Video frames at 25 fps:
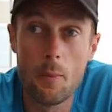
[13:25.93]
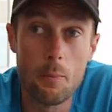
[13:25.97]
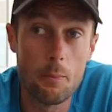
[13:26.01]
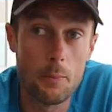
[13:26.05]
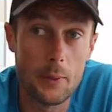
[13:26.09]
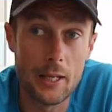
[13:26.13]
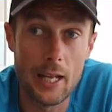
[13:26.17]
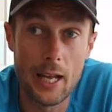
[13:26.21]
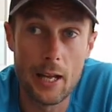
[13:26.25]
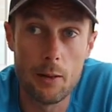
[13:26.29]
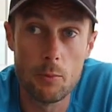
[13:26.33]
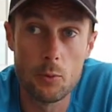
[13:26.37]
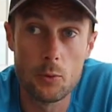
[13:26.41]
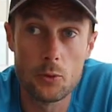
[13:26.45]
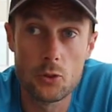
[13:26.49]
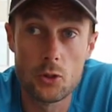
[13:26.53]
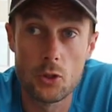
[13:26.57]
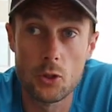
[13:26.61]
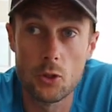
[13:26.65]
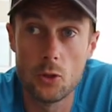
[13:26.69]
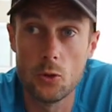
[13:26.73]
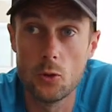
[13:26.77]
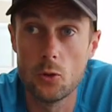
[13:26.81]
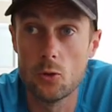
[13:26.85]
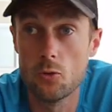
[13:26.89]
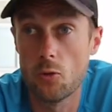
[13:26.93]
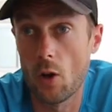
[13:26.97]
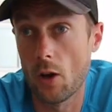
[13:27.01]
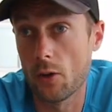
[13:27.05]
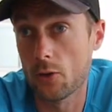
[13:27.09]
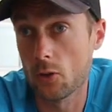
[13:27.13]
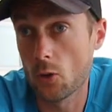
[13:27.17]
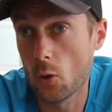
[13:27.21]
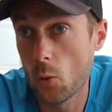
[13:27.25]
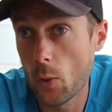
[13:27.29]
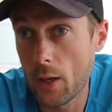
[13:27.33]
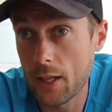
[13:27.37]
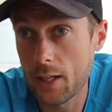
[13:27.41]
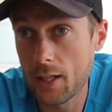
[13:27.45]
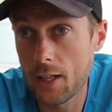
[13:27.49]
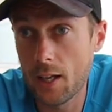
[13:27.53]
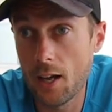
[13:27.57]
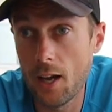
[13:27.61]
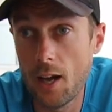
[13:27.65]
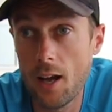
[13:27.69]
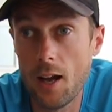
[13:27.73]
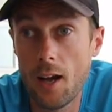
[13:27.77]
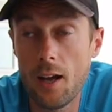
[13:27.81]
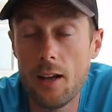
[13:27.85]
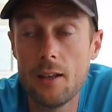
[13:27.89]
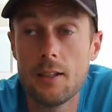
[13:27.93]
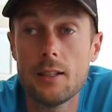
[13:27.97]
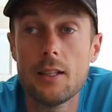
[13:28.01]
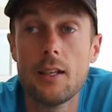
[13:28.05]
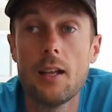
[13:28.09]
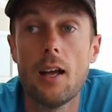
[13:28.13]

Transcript: be able to run quicker,